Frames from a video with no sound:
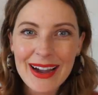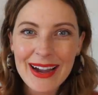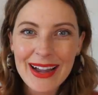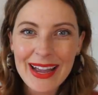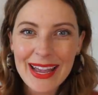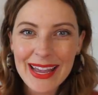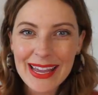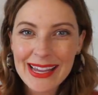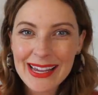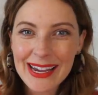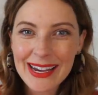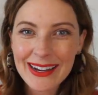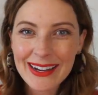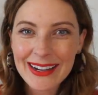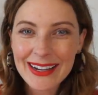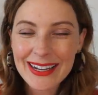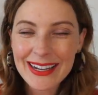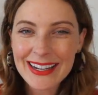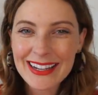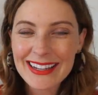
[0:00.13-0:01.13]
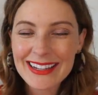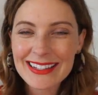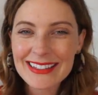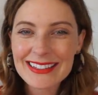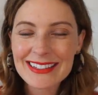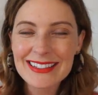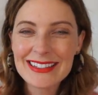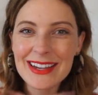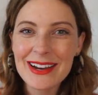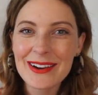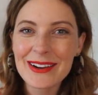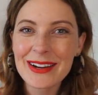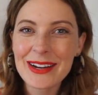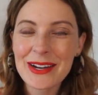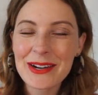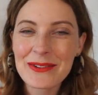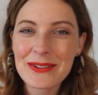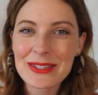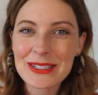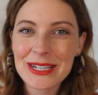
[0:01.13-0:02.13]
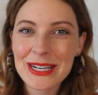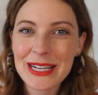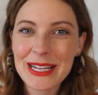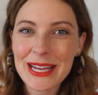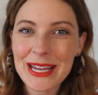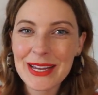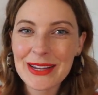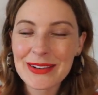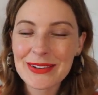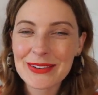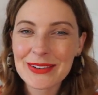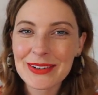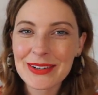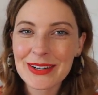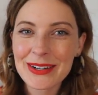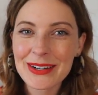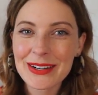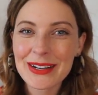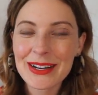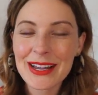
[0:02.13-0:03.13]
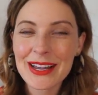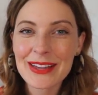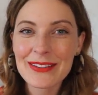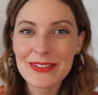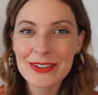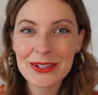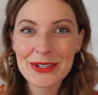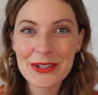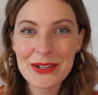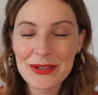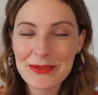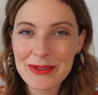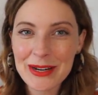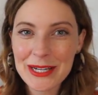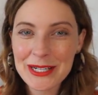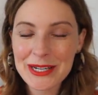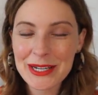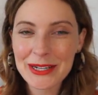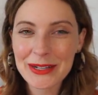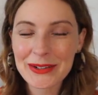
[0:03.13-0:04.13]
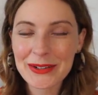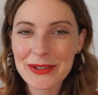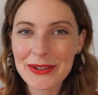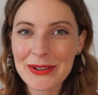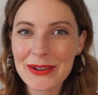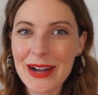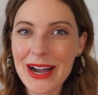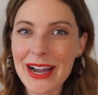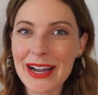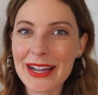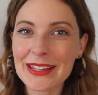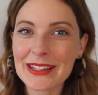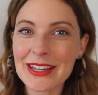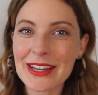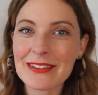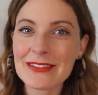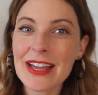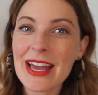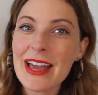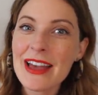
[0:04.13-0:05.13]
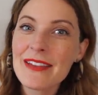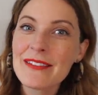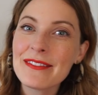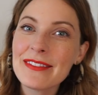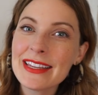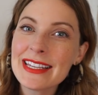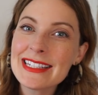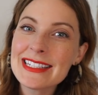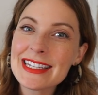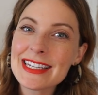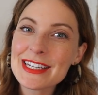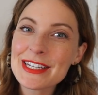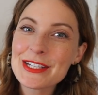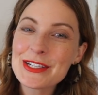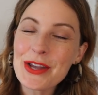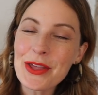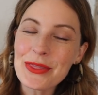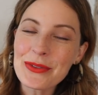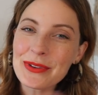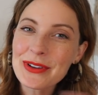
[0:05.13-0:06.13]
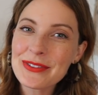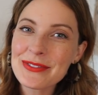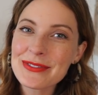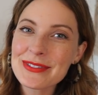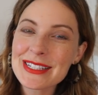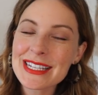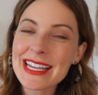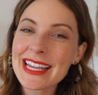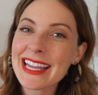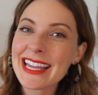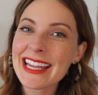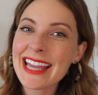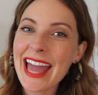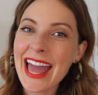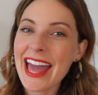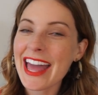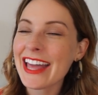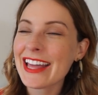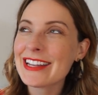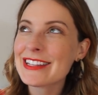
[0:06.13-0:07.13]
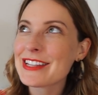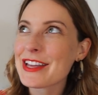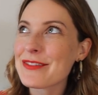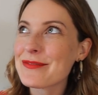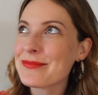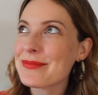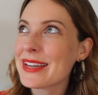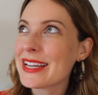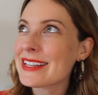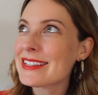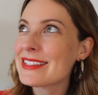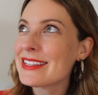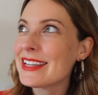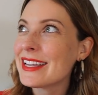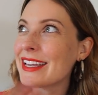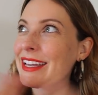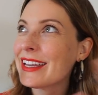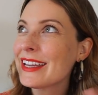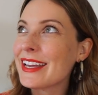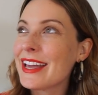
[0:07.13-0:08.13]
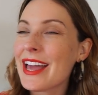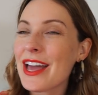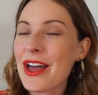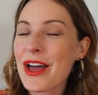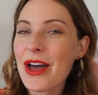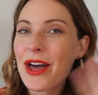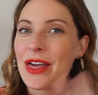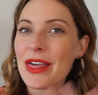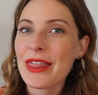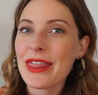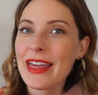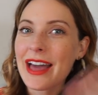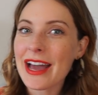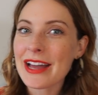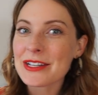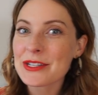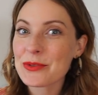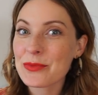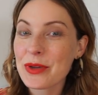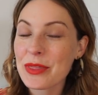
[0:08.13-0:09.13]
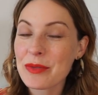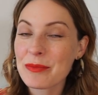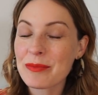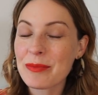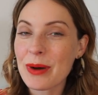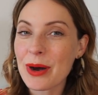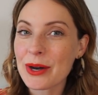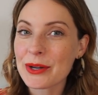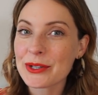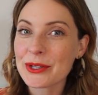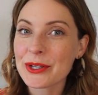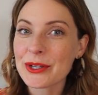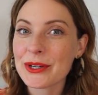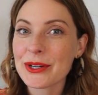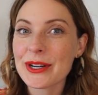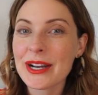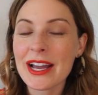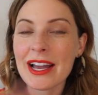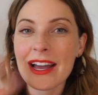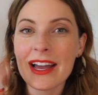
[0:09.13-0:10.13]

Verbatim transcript: Hey guys, it's Erica here with Tiny Acorn. If you're new to my channel, I love vintage, thrifting, and mixing that with modern